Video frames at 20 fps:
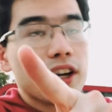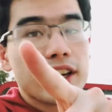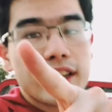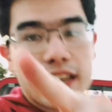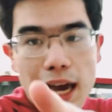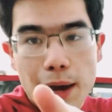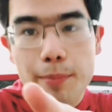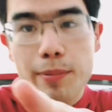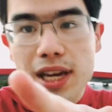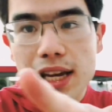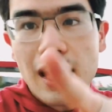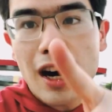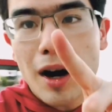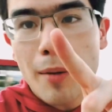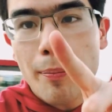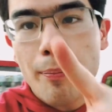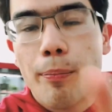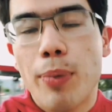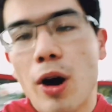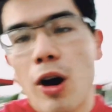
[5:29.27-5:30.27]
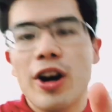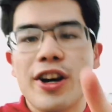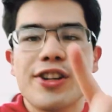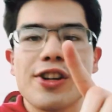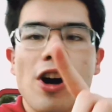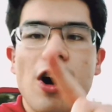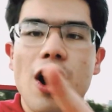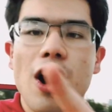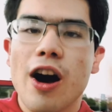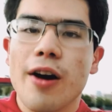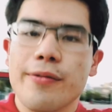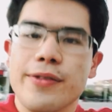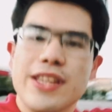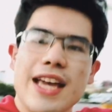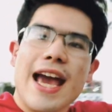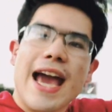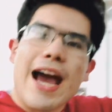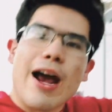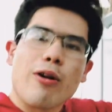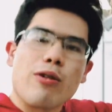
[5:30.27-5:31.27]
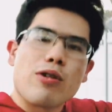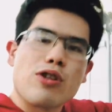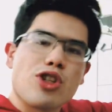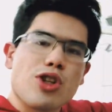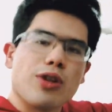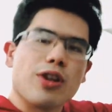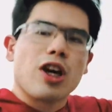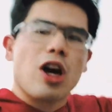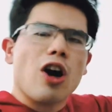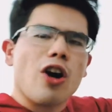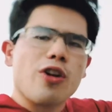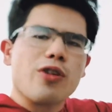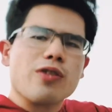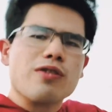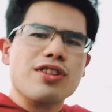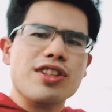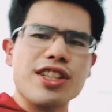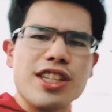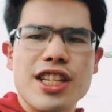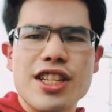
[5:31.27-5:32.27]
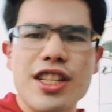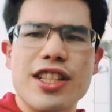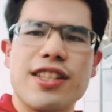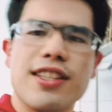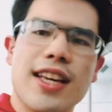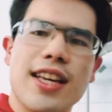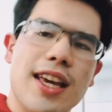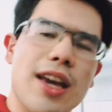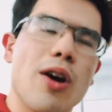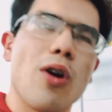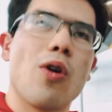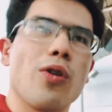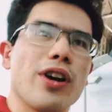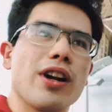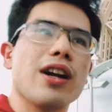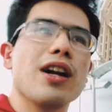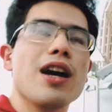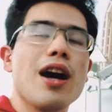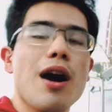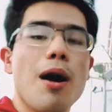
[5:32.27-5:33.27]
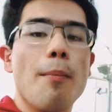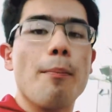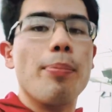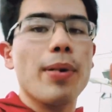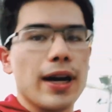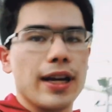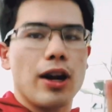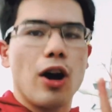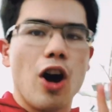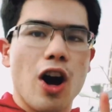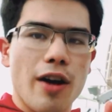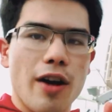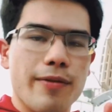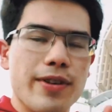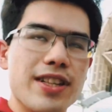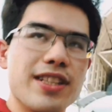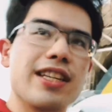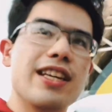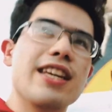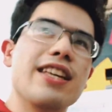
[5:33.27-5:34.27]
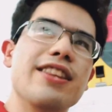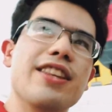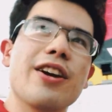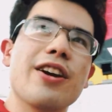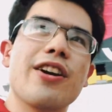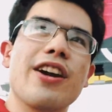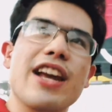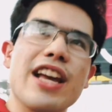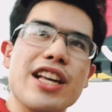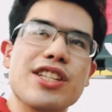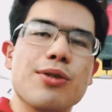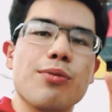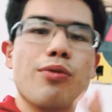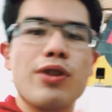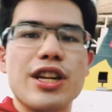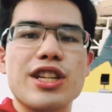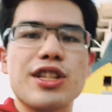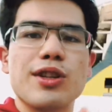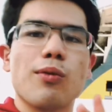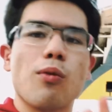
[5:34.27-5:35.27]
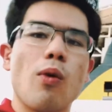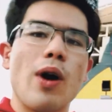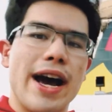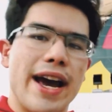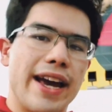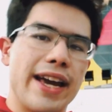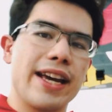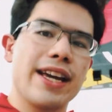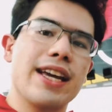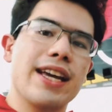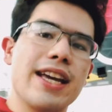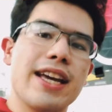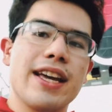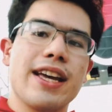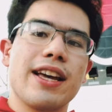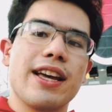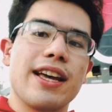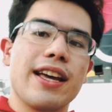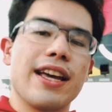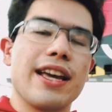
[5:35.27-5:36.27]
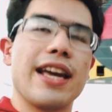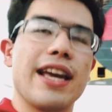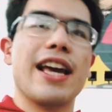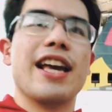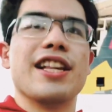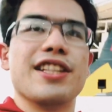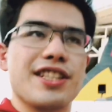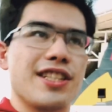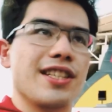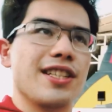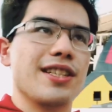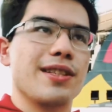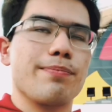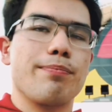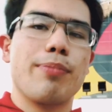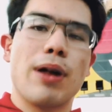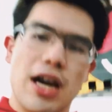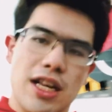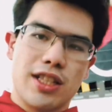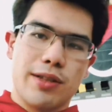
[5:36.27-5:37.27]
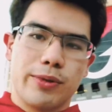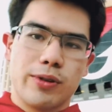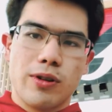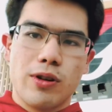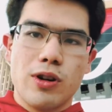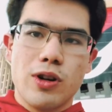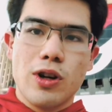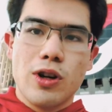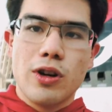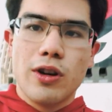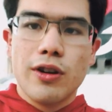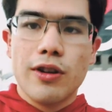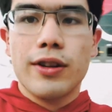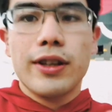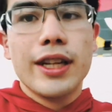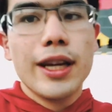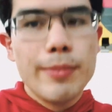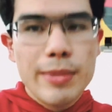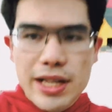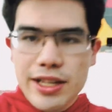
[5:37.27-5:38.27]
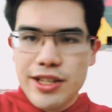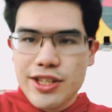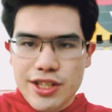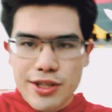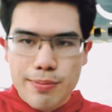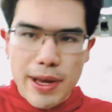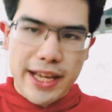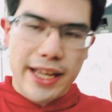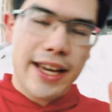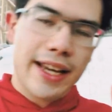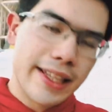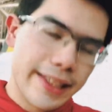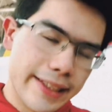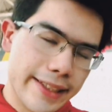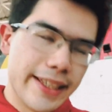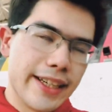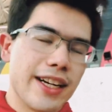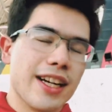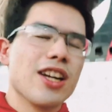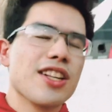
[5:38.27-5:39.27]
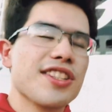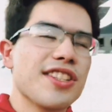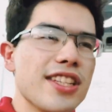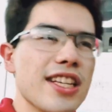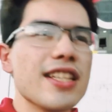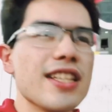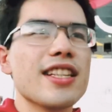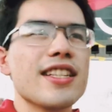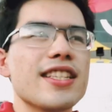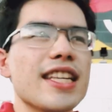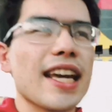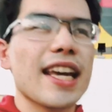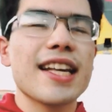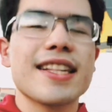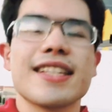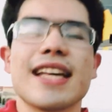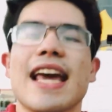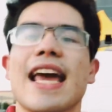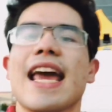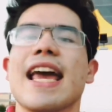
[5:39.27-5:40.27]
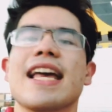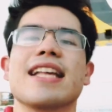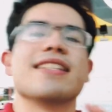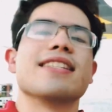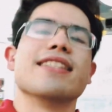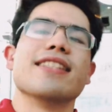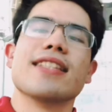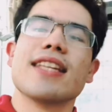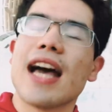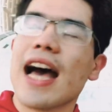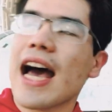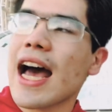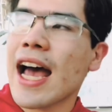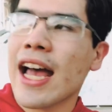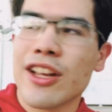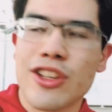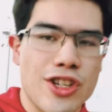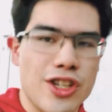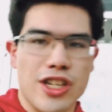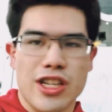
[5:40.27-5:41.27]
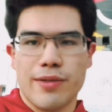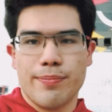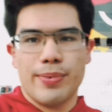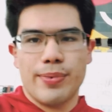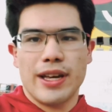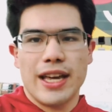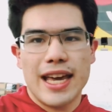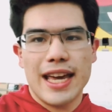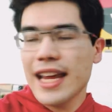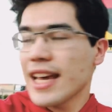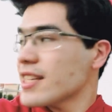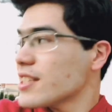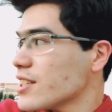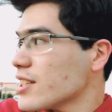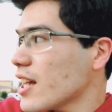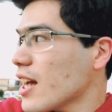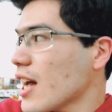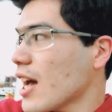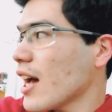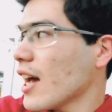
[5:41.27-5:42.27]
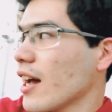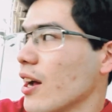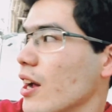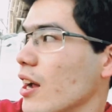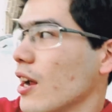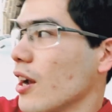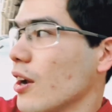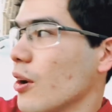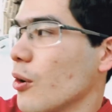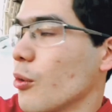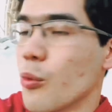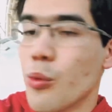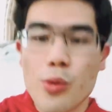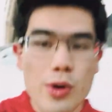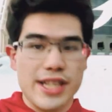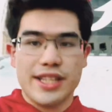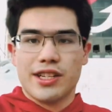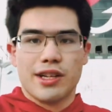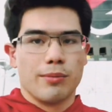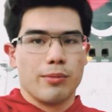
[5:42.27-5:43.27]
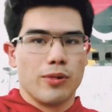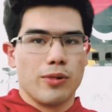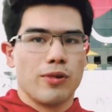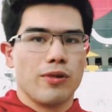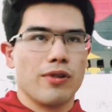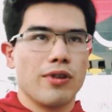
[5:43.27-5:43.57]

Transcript: can be a part of the Arizona Cardinals season ticket holder. But obviously there is reason why it's possible. Let me just make it clear. Season tickets, it's not cheap. It is not reasonable.